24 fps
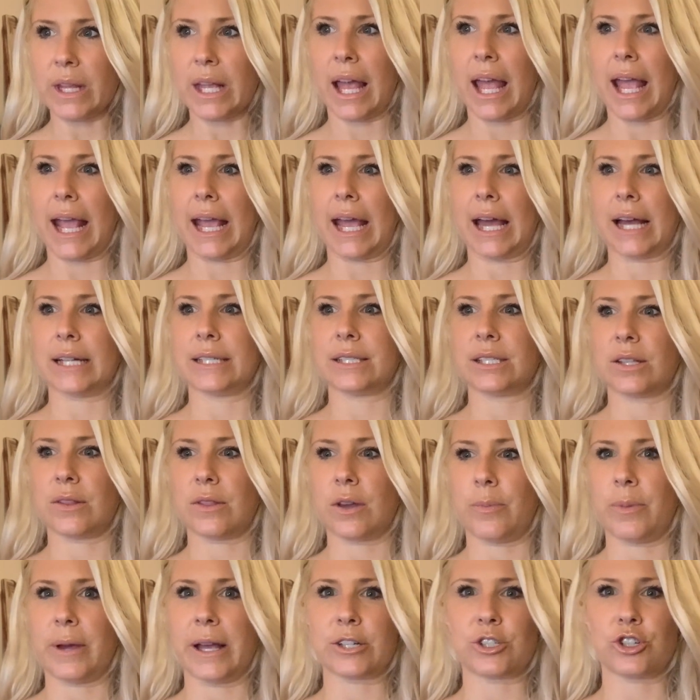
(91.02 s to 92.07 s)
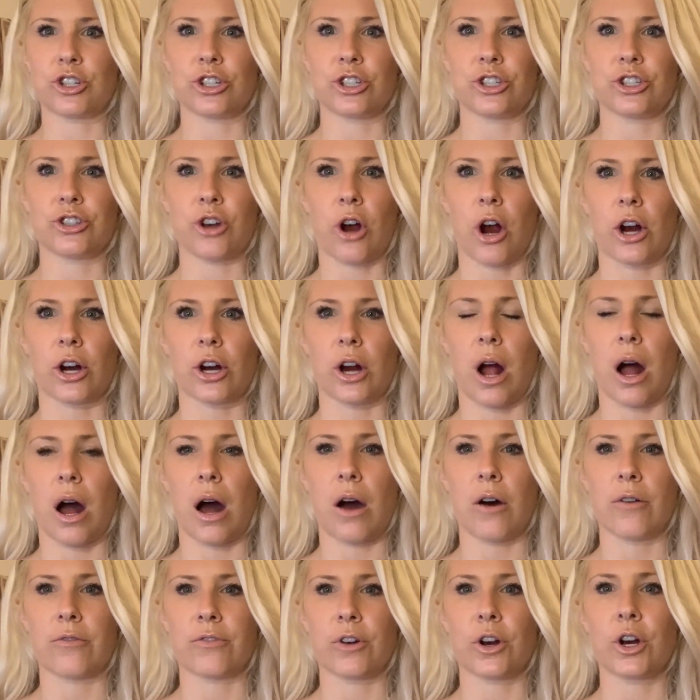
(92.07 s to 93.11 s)
And the pictures are
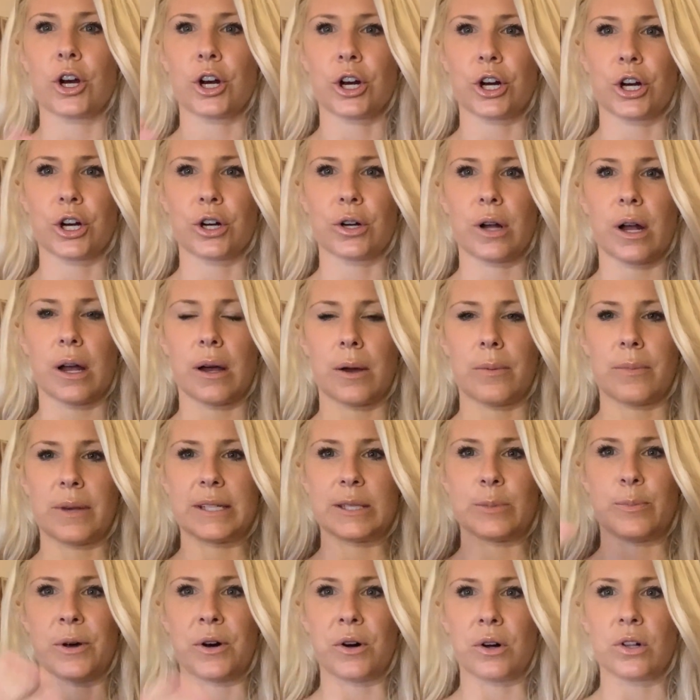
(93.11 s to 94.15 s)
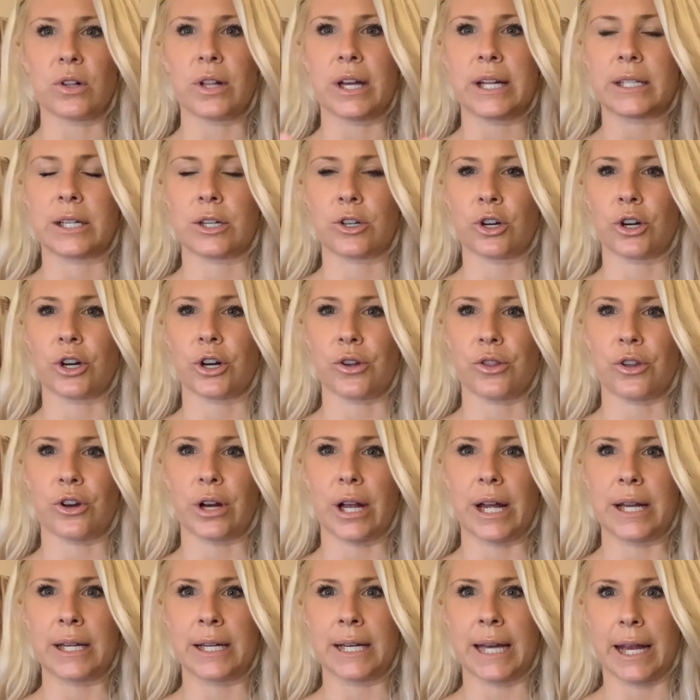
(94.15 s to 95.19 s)
of her. It's Bill Clinton and her. They're
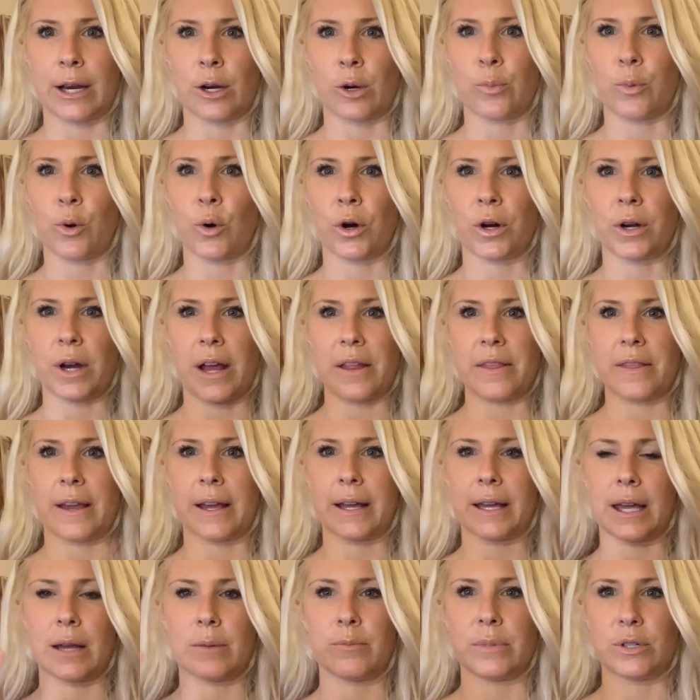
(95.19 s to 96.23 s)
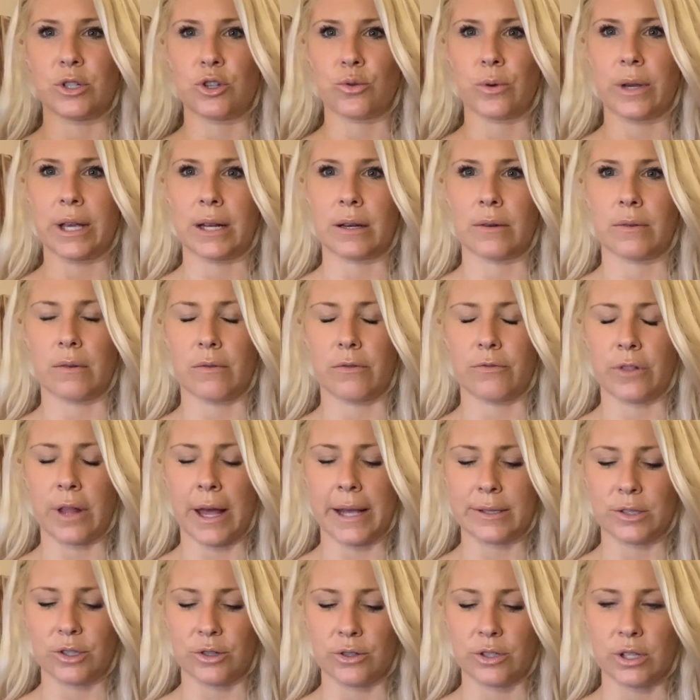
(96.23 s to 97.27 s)
in an airport, I think, in between
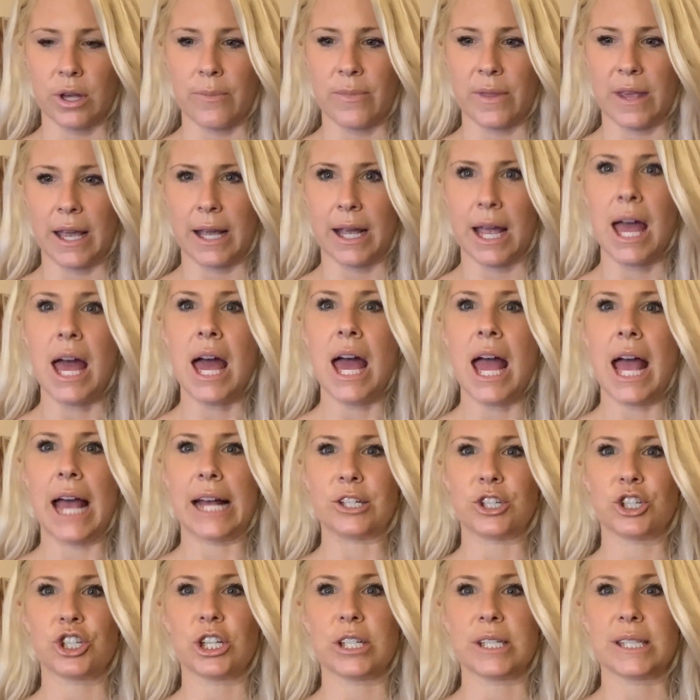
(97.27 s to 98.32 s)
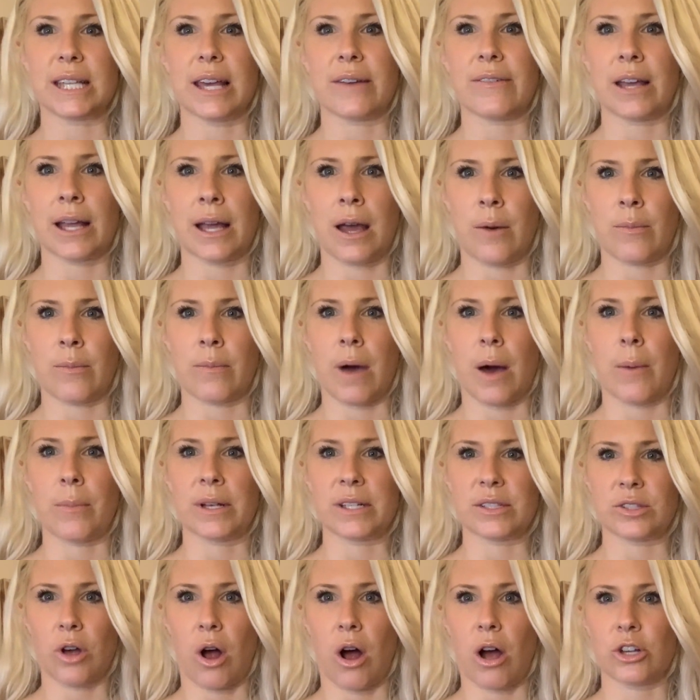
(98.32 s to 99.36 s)
flights or something. And she's giving him a
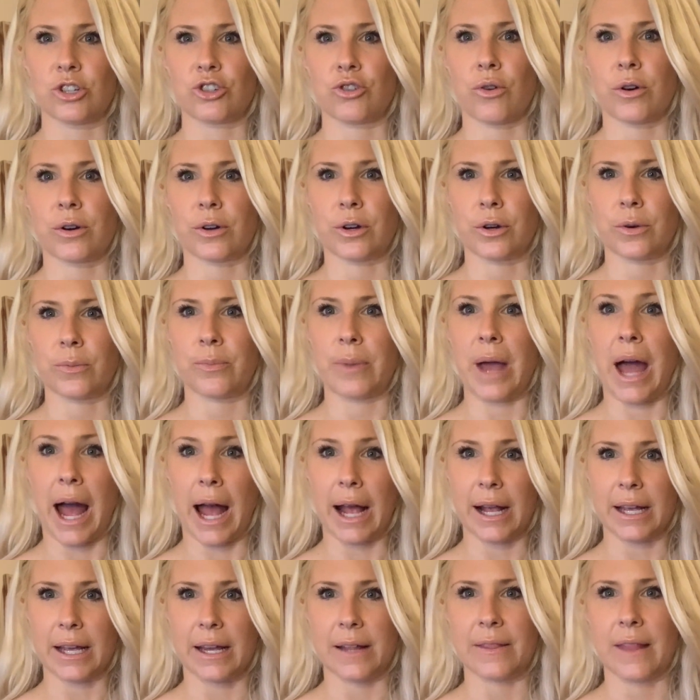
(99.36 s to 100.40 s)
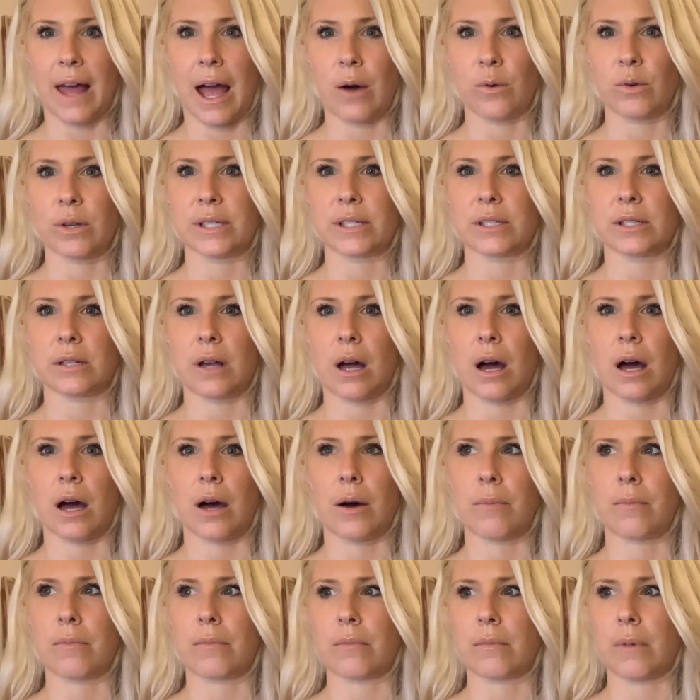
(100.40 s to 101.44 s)
massage on her back. And that was,
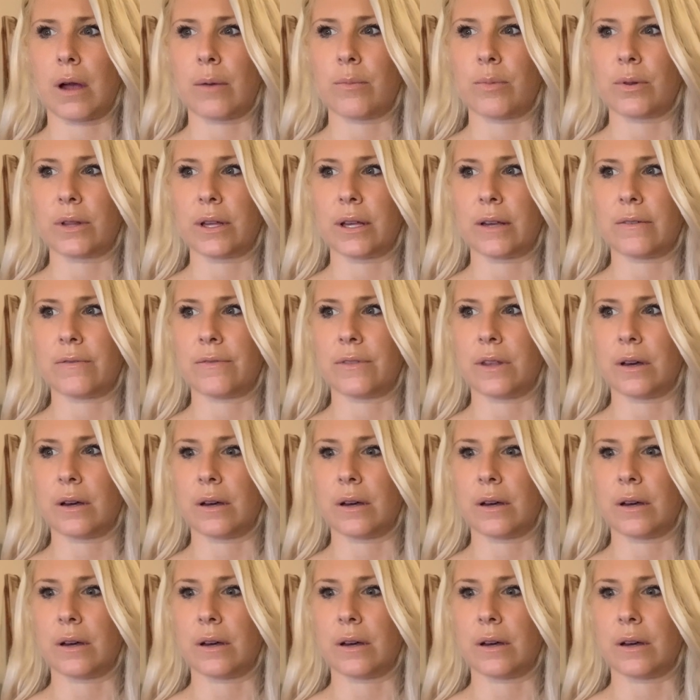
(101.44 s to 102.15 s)
I believe,